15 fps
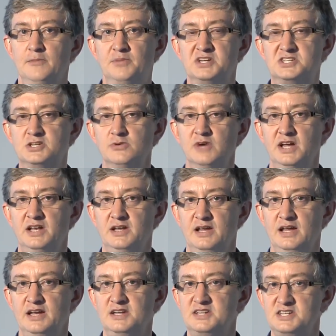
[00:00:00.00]
but do it
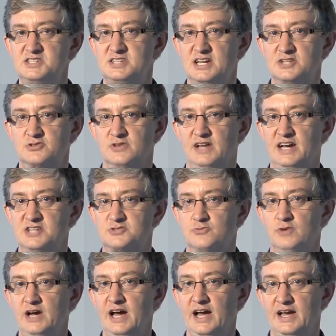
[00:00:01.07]
in a decentralized
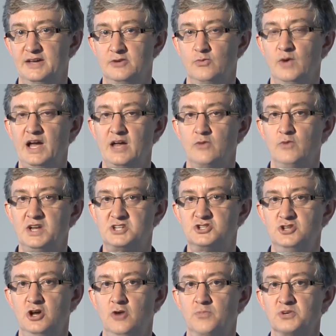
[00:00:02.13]
way, in a way in which
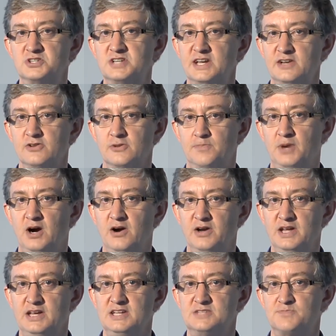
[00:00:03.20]
no particular
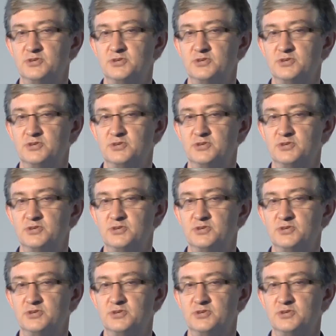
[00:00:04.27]
party is